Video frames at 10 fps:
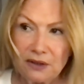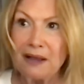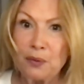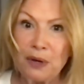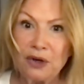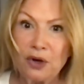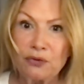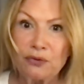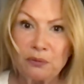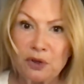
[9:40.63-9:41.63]
By the way,
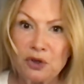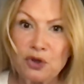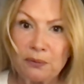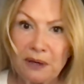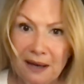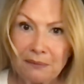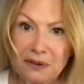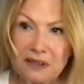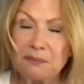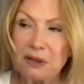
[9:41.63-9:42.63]
not from the German
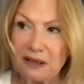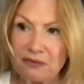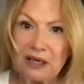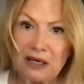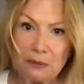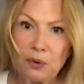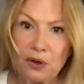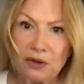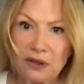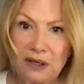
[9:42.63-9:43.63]
embassy, but at the
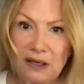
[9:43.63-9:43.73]
airport